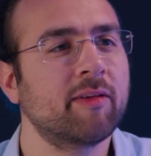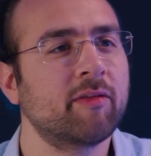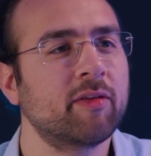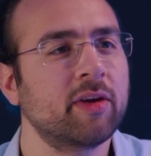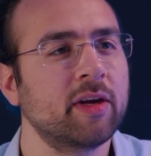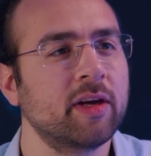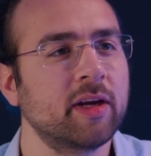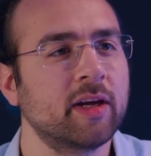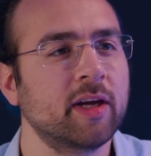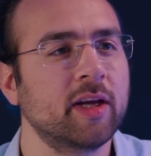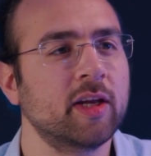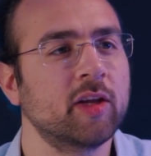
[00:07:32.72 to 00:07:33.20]

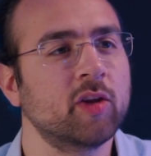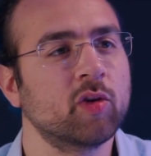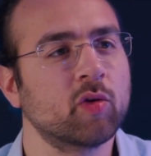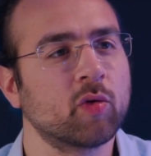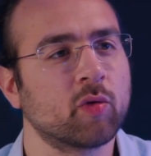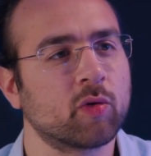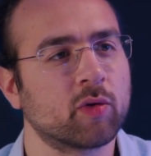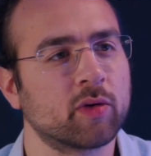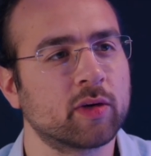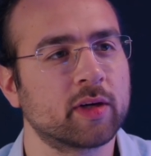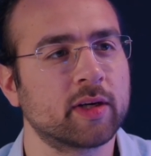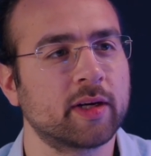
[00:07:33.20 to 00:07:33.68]
every
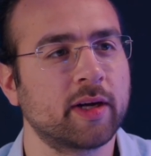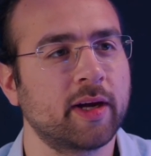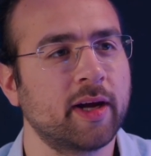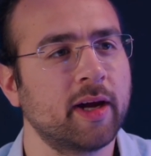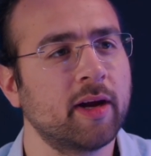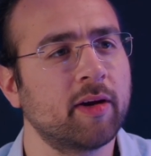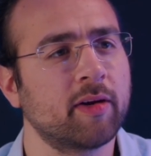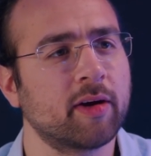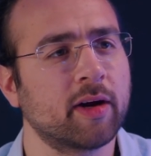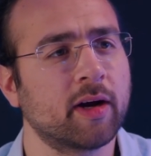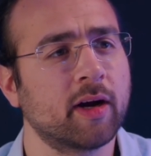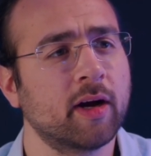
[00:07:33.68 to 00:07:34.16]
indoor
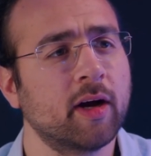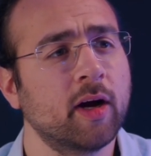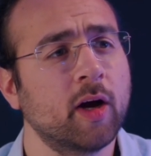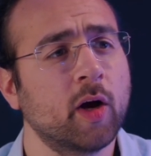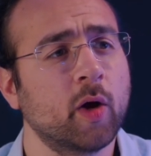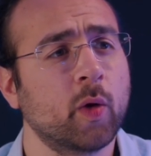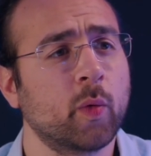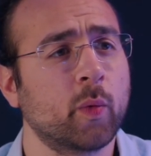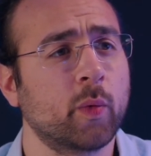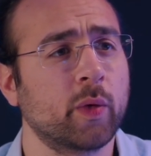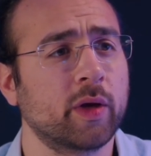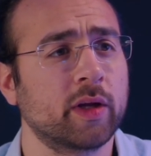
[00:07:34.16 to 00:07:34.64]
area
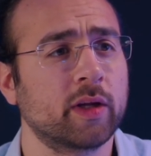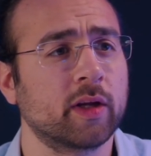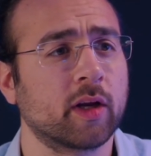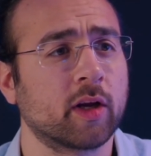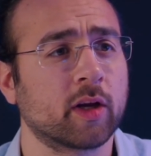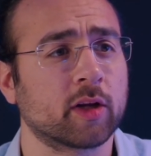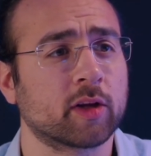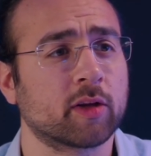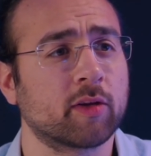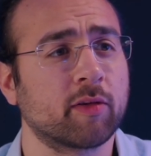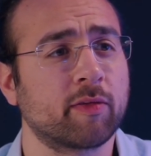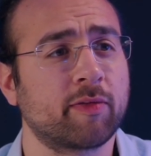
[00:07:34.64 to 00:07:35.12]
with a
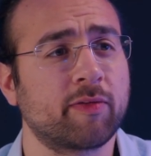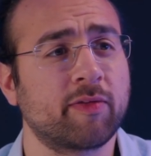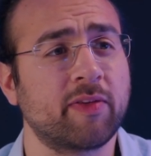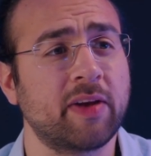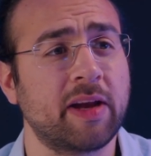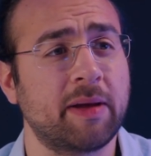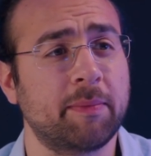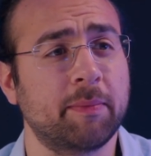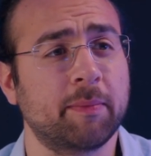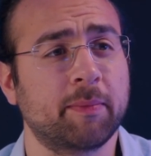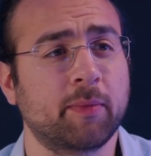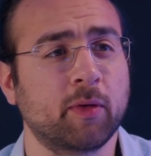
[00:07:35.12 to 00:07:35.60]
lot of
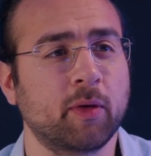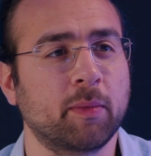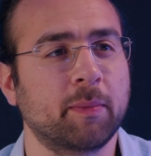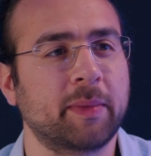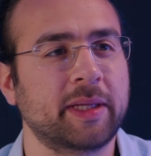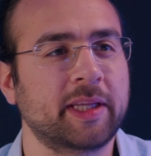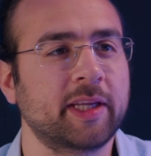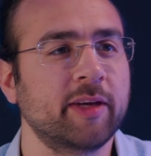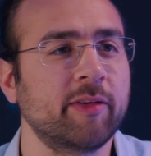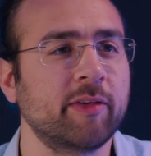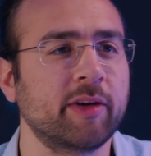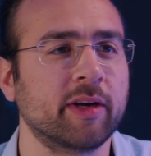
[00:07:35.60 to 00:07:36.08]
flammable
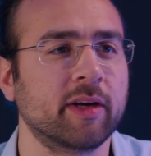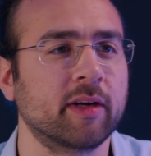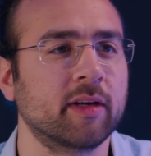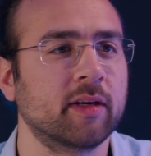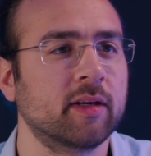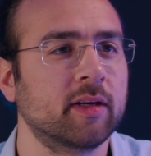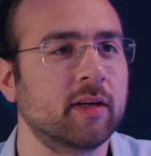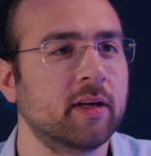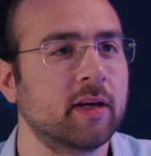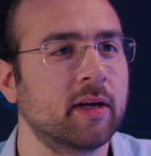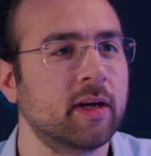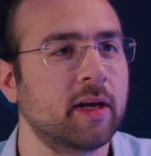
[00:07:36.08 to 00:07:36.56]
material.
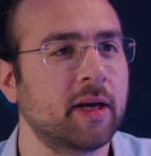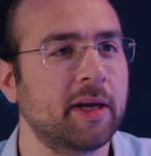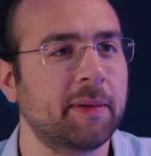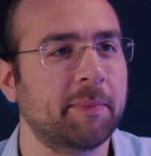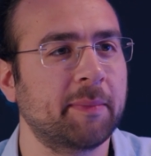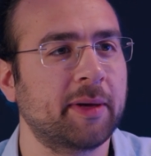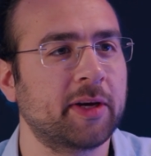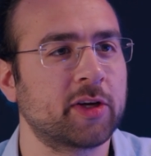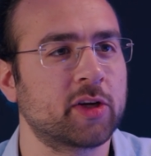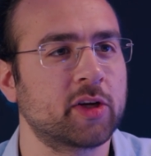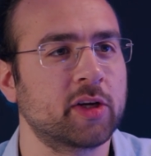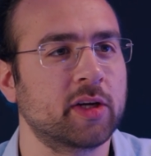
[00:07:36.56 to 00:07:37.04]

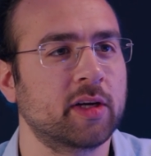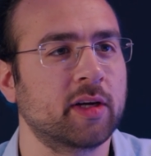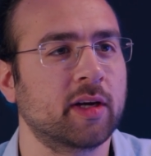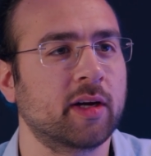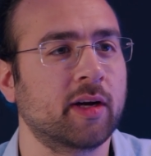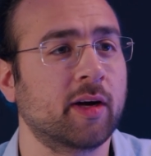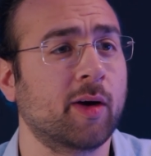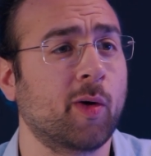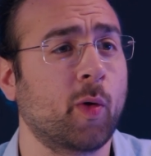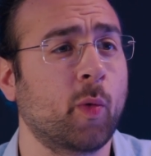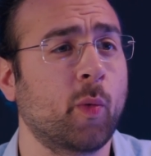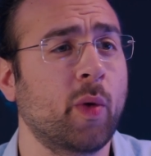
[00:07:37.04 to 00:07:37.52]
Imagine
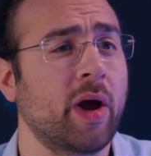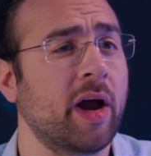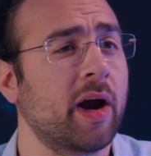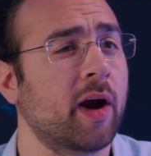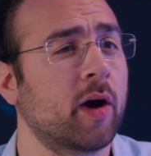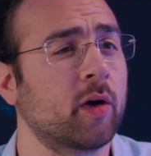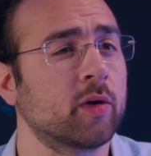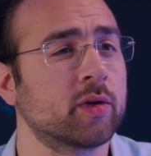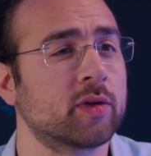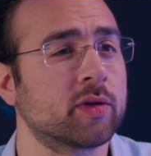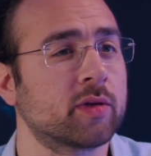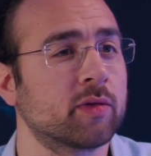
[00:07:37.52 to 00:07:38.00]
a
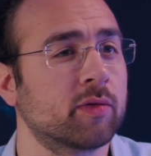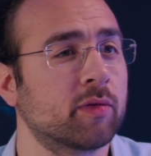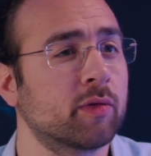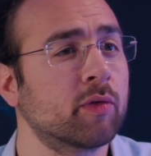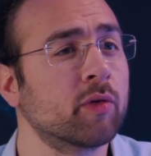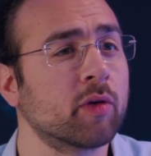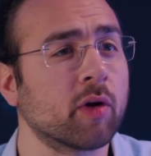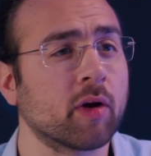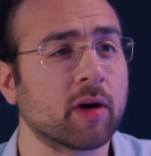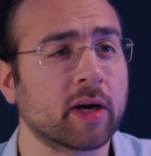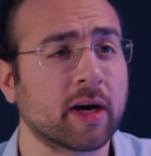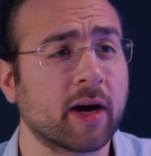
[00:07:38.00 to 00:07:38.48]
warehouse
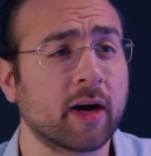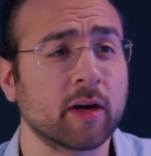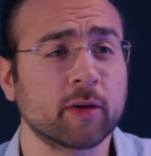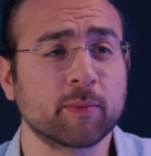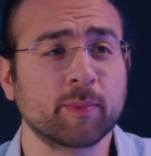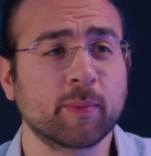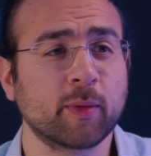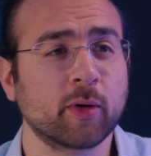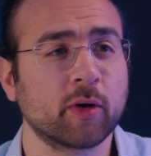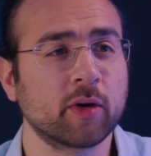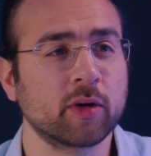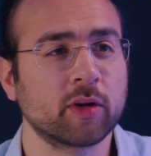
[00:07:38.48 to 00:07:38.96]
full of
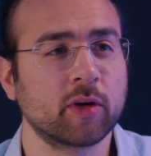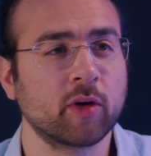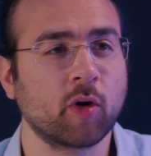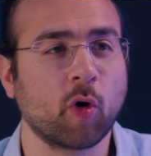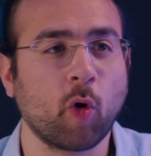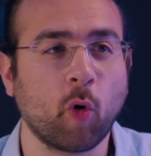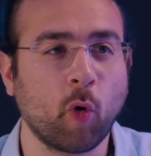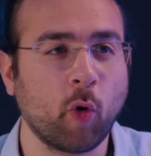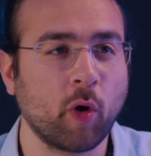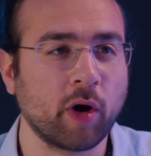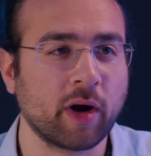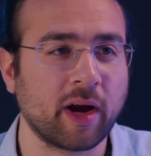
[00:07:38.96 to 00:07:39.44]
cardboard
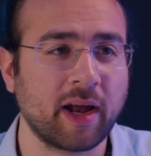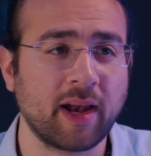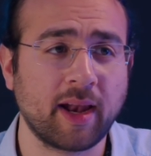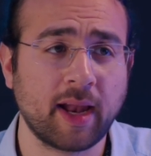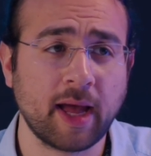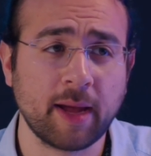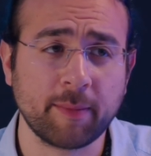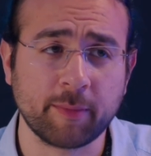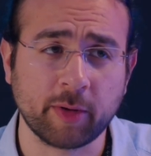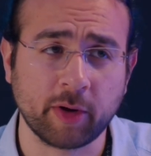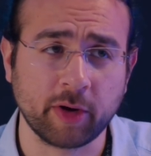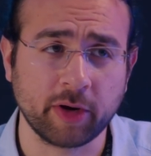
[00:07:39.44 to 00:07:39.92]
or a
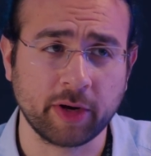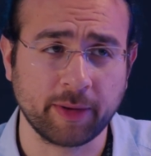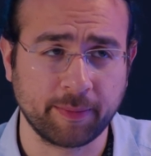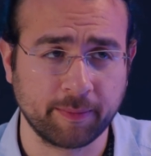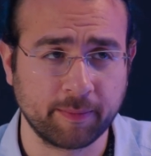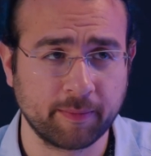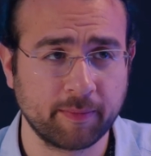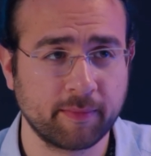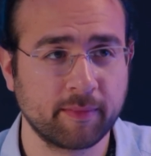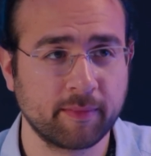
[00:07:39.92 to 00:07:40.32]
library.